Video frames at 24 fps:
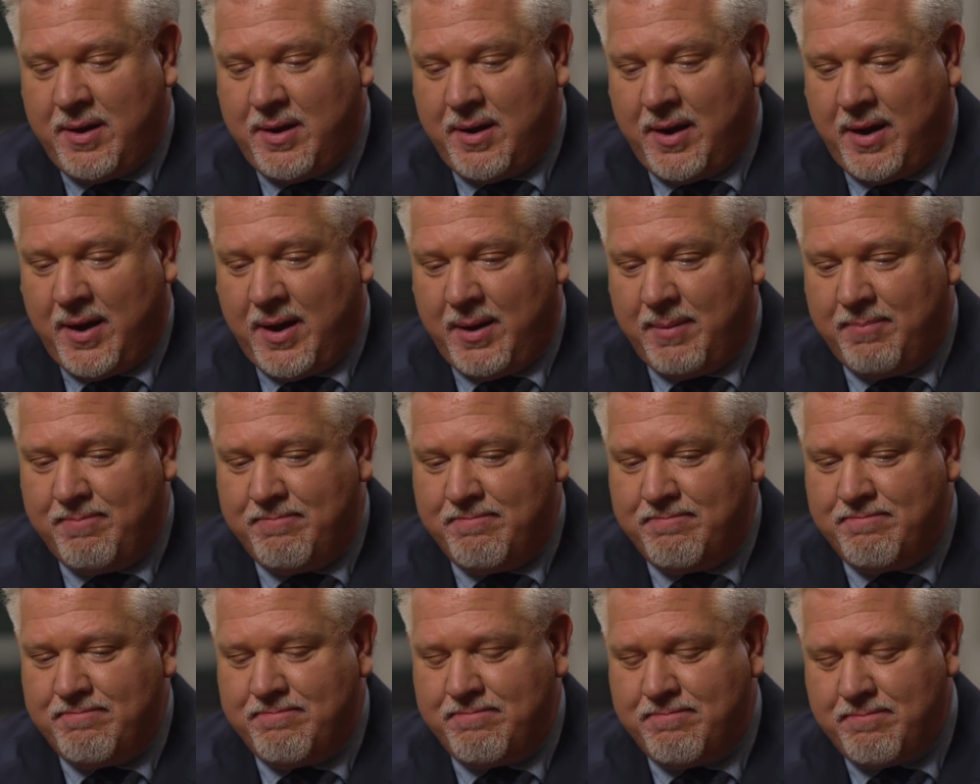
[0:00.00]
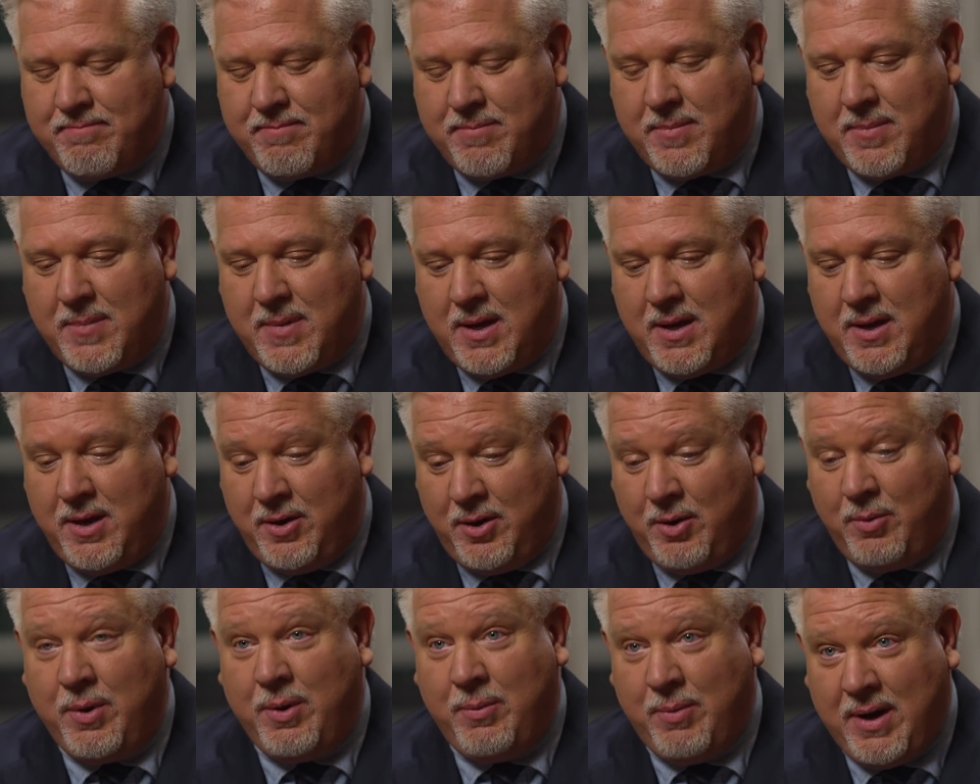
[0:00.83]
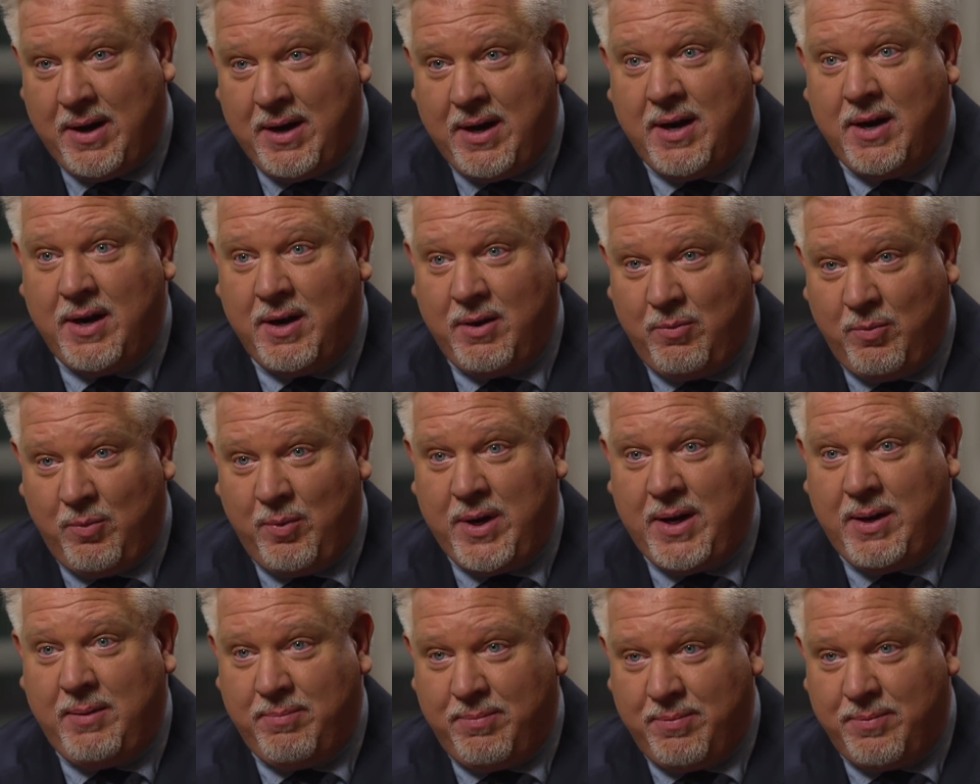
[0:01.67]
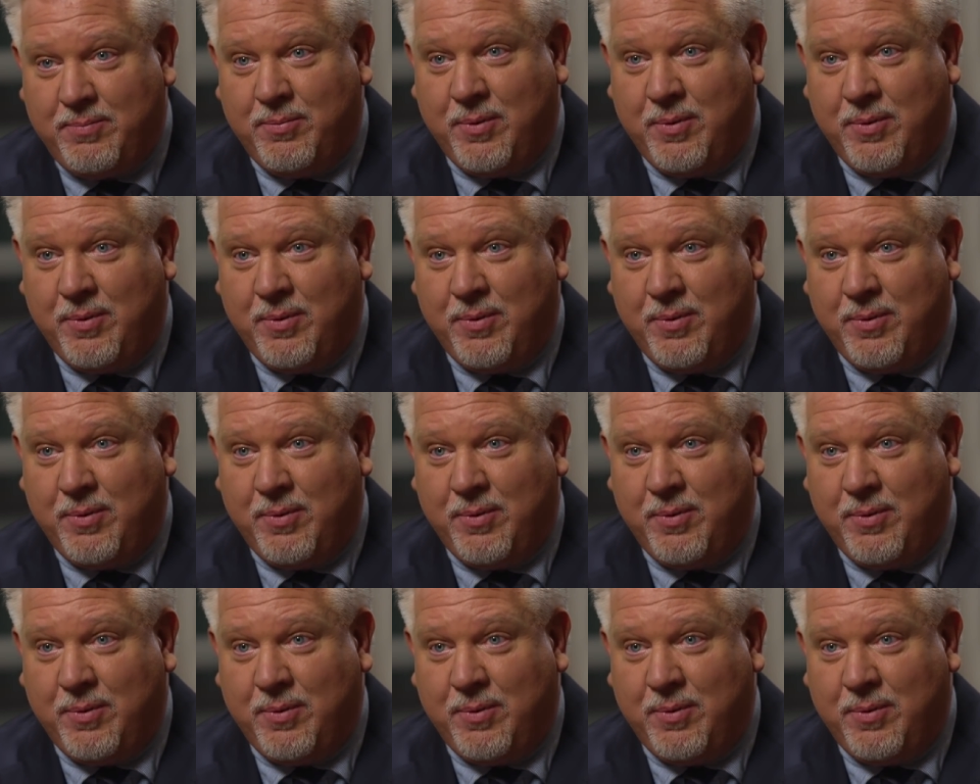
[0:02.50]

Um, you know, we went in and we